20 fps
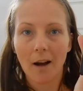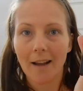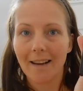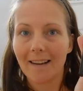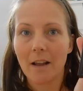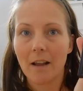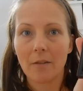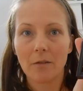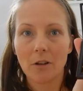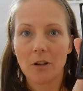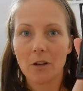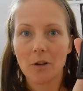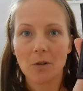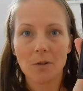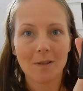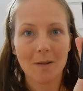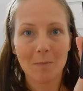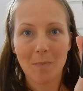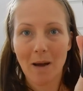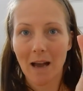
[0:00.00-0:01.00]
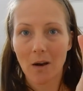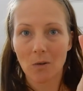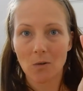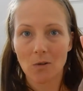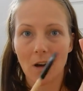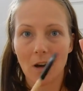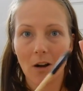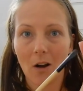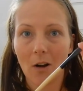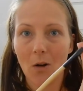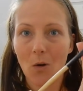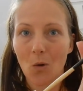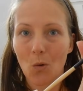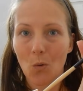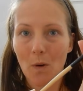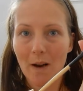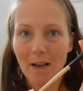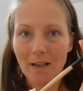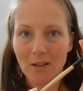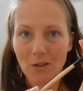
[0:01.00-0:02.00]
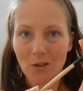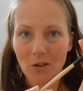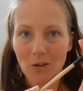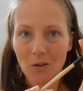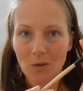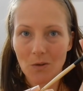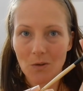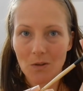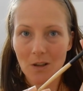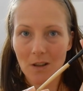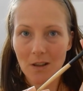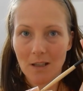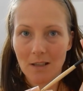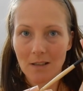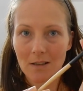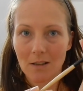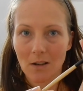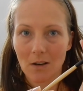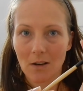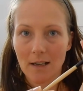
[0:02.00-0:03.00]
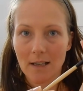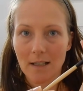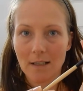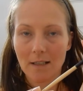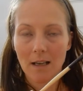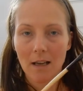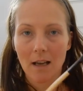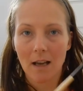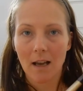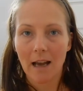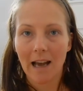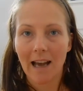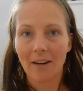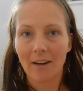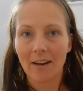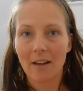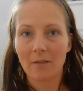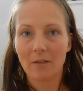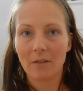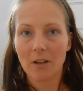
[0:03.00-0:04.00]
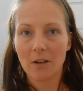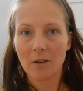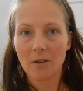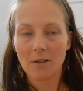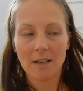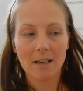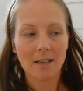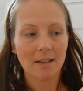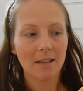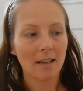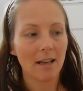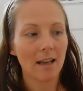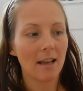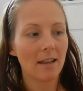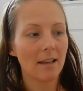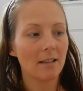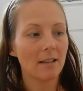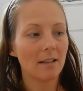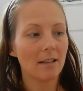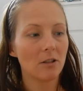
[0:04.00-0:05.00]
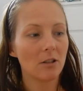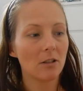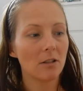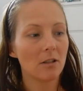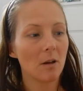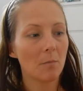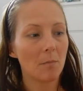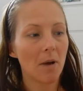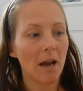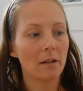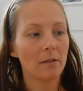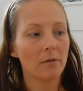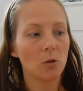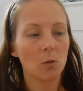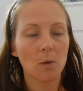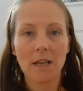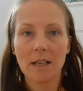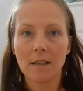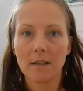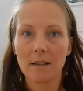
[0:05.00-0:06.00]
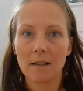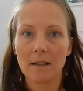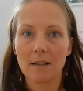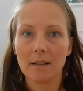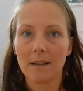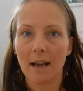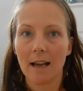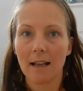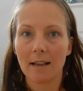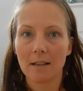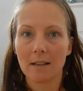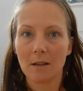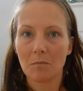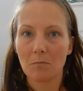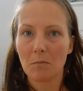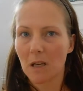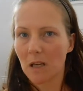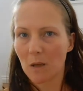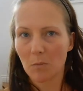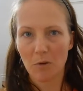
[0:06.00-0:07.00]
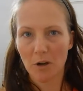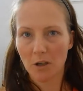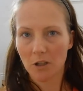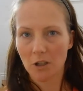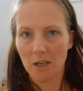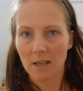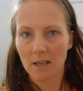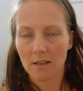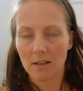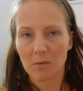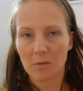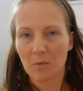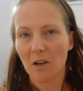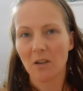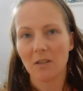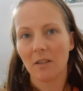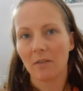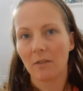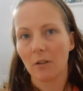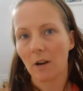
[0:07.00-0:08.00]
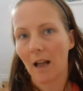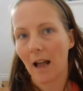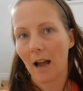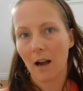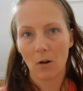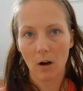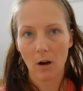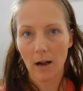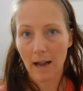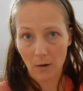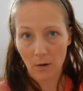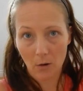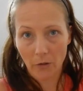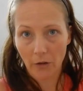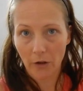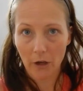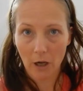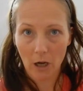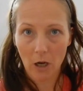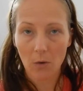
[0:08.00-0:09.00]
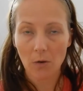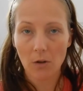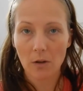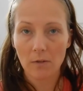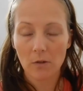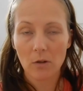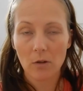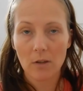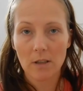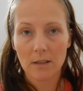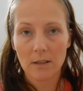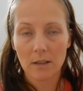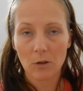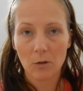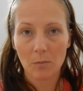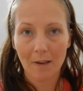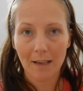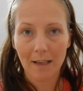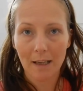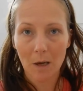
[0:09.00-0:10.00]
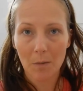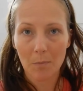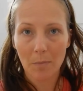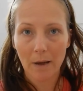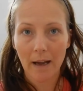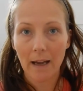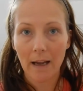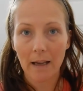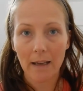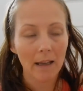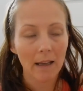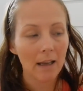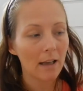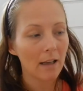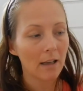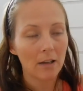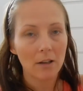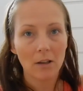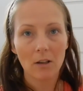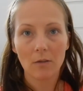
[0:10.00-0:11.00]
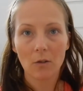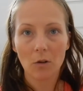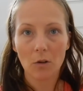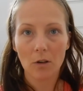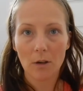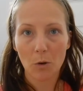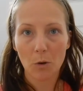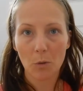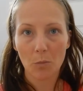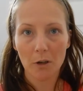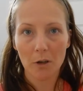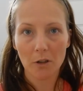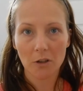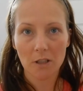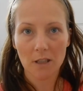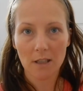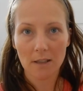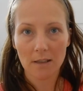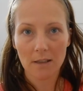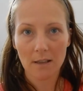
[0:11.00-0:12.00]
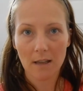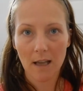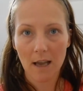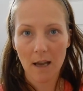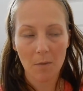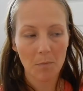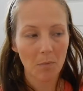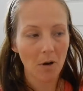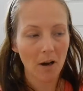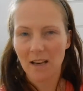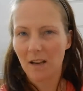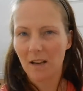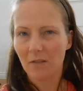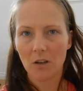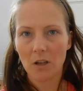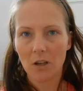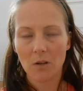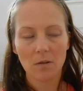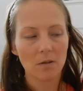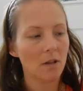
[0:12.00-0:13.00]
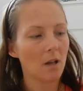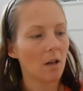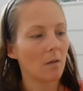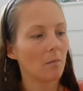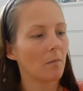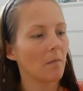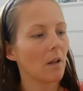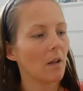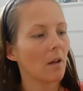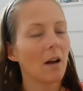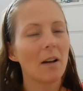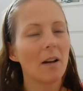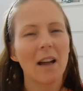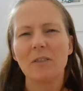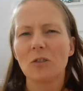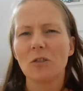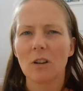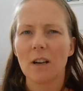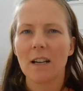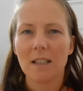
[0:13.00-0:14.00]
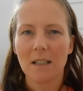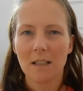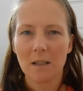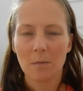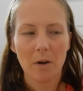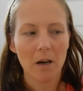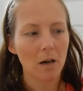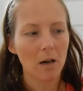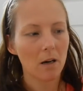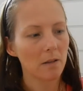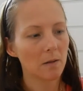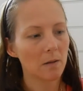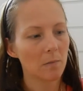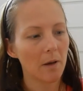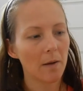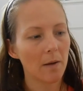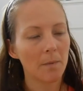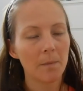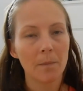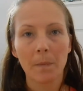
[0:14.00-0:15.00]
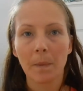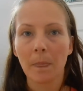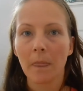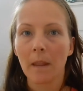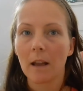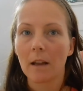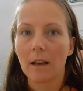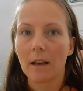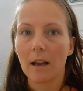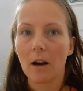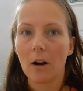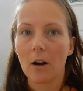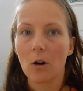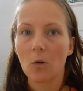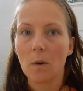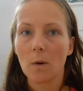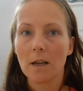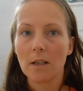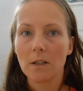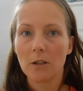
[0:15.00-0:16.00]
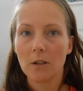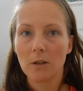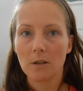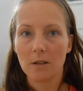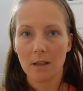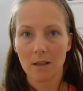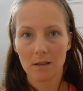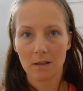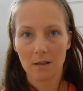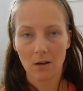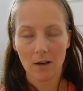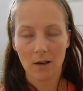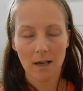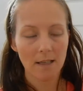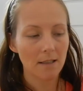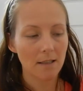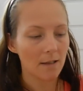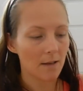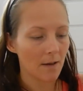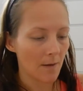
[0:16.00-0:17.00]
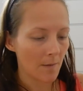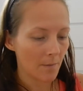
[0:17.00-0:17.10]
I never use the powder, I always use this side, and I never use these in here. This is just a pair of tweezers and some mini brushes. I suppose if you're out on the go and you've got this in your makeup bag, you've got little brushes there, but I never use them. I have tried in the past, but now I always use this side.